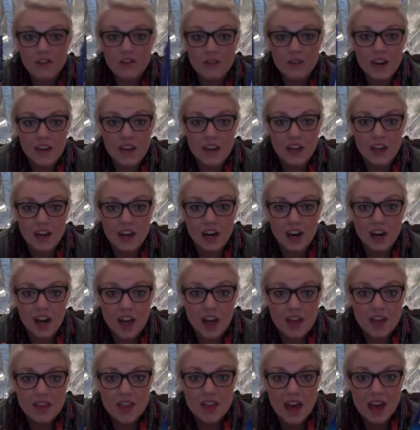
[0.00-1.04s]
right here
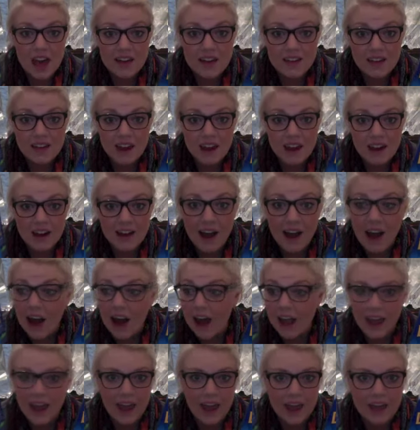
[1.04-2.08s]
that Kai
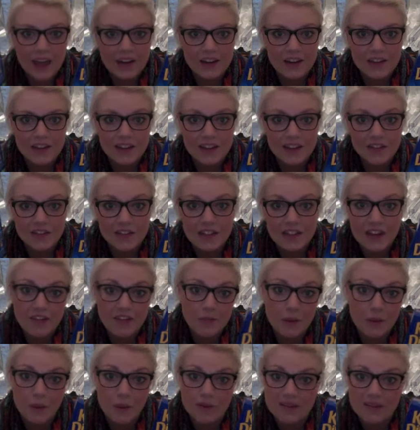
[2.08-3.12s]
and Tiff left
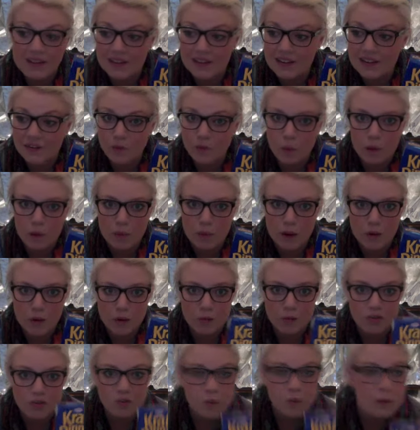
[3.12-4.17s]
me once they tinfoiled my room,
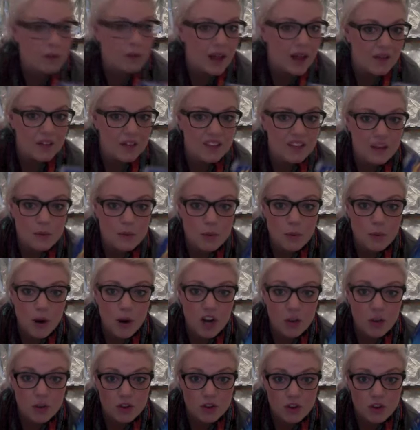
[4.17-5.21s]
so we will have a slumber party
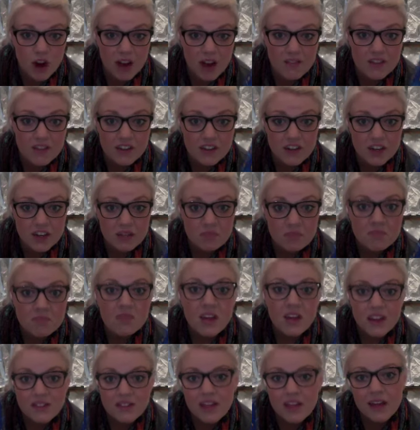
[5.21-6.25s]
with craft dinner.
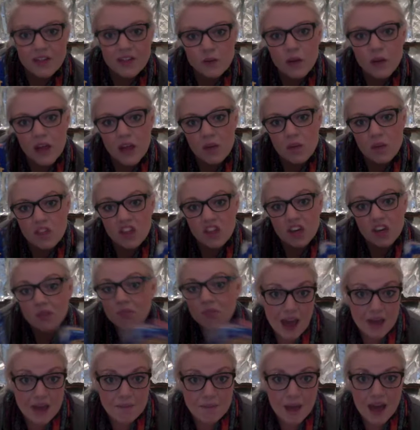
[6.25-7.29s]
That's okay with you.
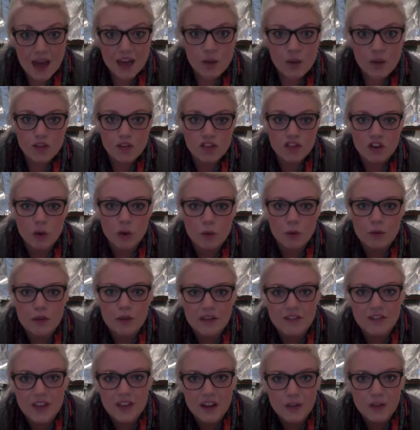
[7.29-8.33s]
And Maddie to know what my
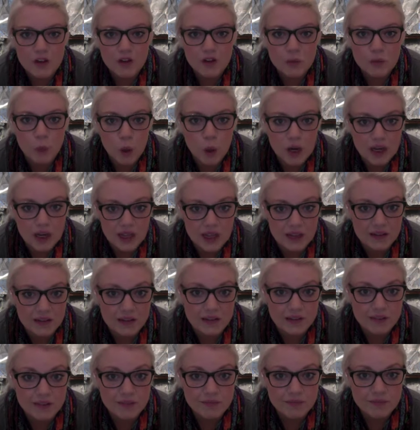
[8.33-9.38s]
favorite sport
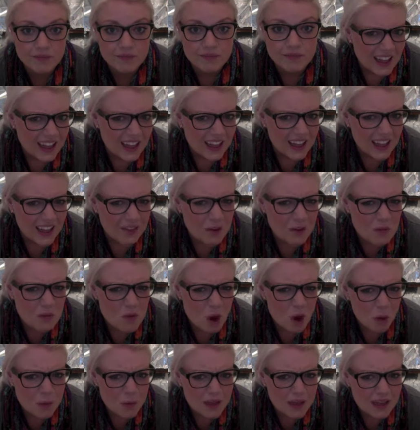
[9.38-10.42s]
is. If you
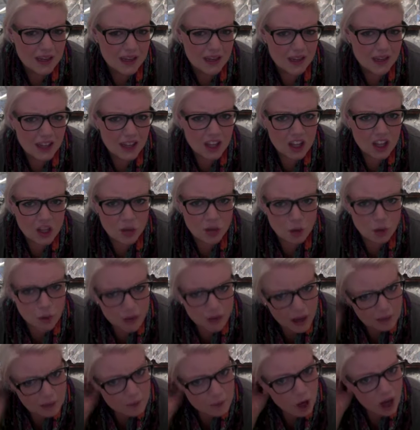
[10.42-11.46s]
know me, you know
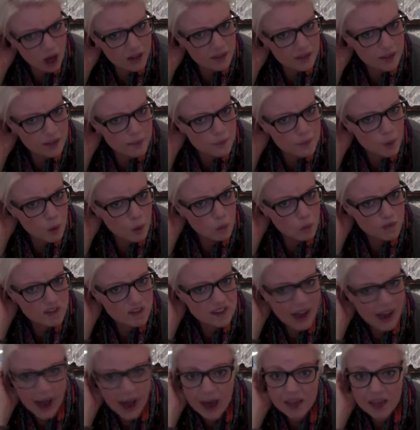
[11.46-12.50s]
that I'm not the
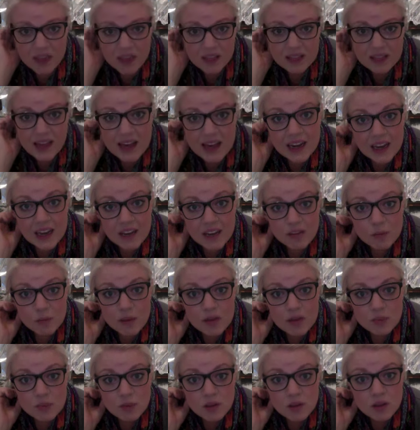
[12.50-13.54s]
most athletic of
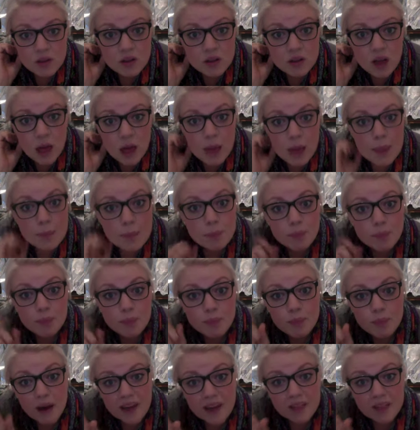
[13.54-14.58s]
people,
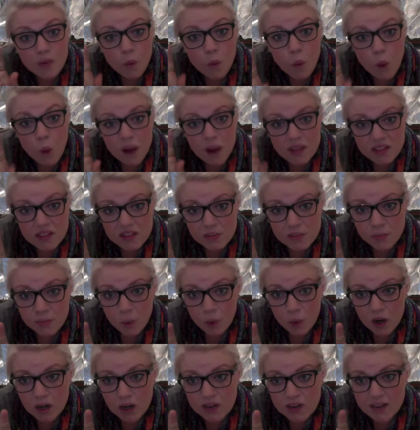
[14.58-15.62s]
but the one
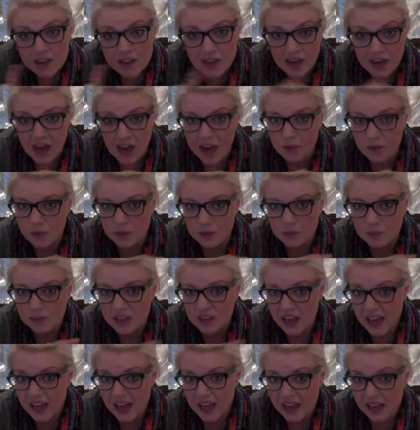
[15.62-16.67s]
sport that I would
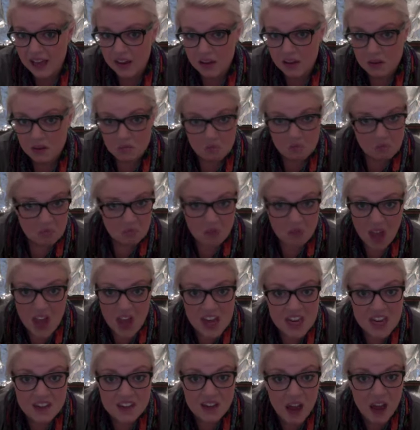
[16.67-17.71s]
play
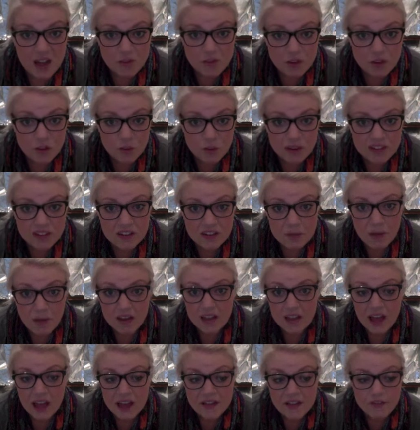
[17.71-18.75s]
any time for the rest of my
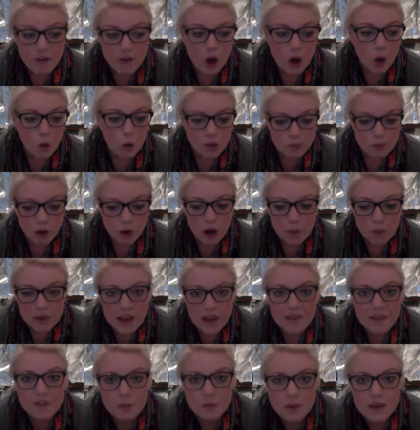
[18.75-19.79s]
life would probably
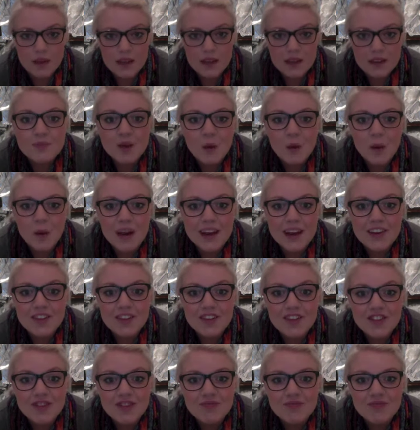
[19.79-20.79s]
have to be Quidditch.